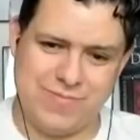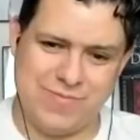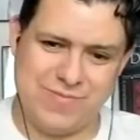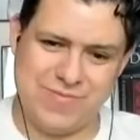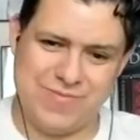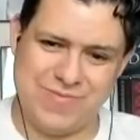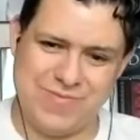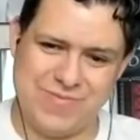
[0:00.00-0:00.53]

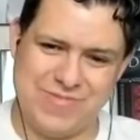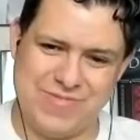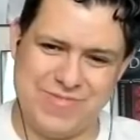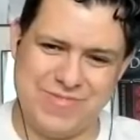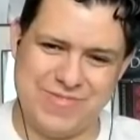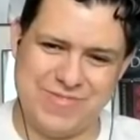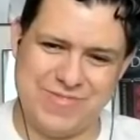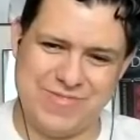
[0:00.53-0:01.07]

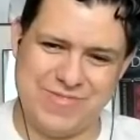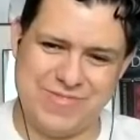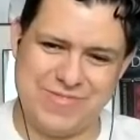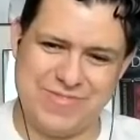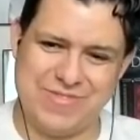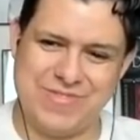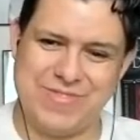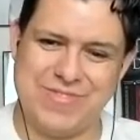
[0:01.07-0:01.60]

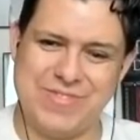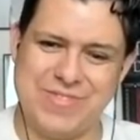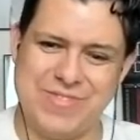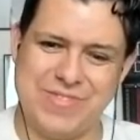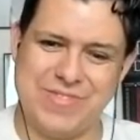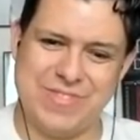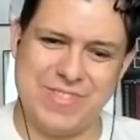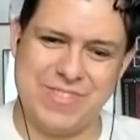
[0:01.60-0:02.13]

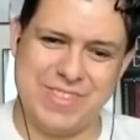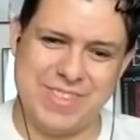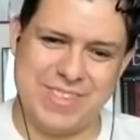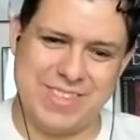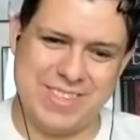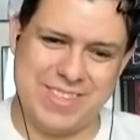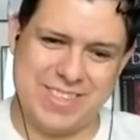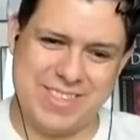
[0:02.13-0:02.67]

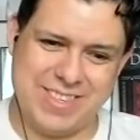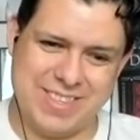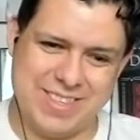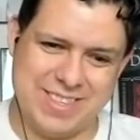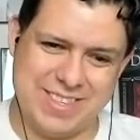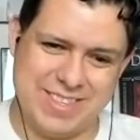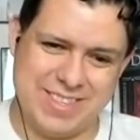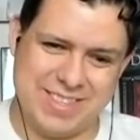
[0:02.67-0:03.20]

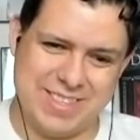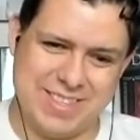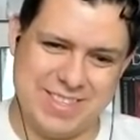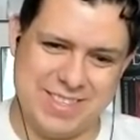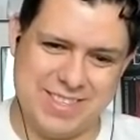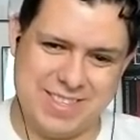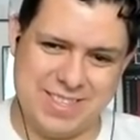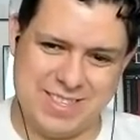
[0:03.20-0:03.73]

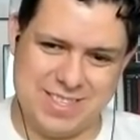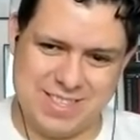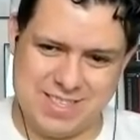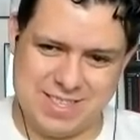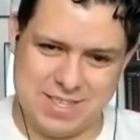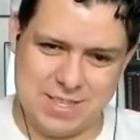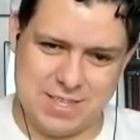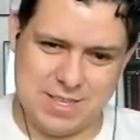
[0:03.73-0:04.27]

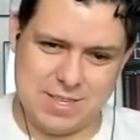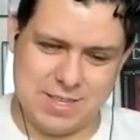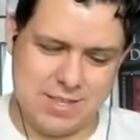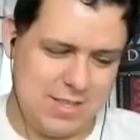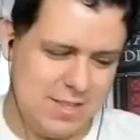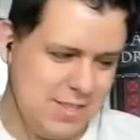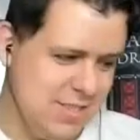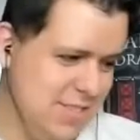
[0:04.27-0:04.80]

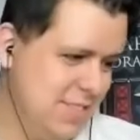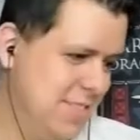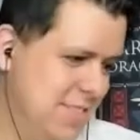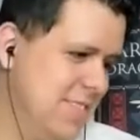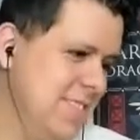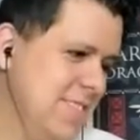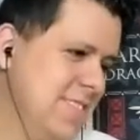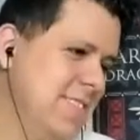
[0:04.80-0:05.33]

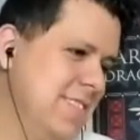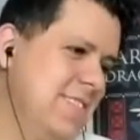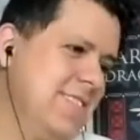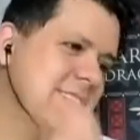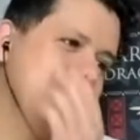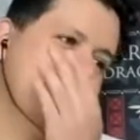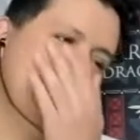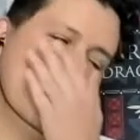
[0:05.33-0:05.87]

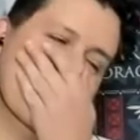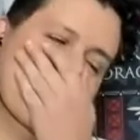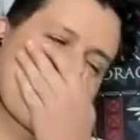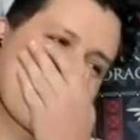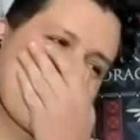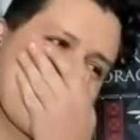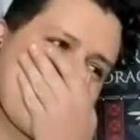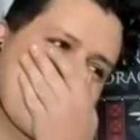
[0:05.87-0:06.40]

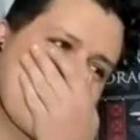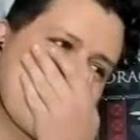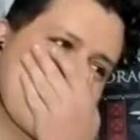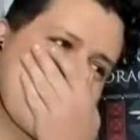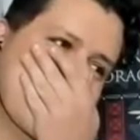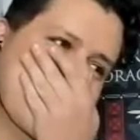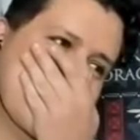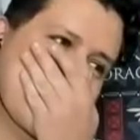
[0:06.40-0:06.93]

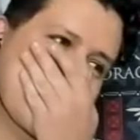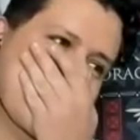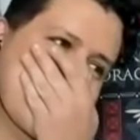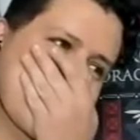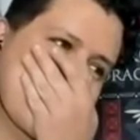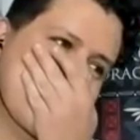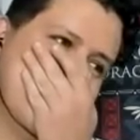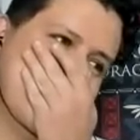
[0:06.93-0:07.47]

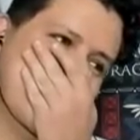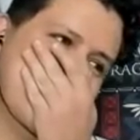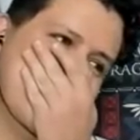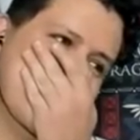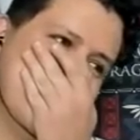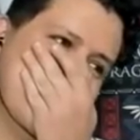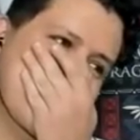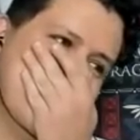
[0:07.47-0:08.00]
(not speaking)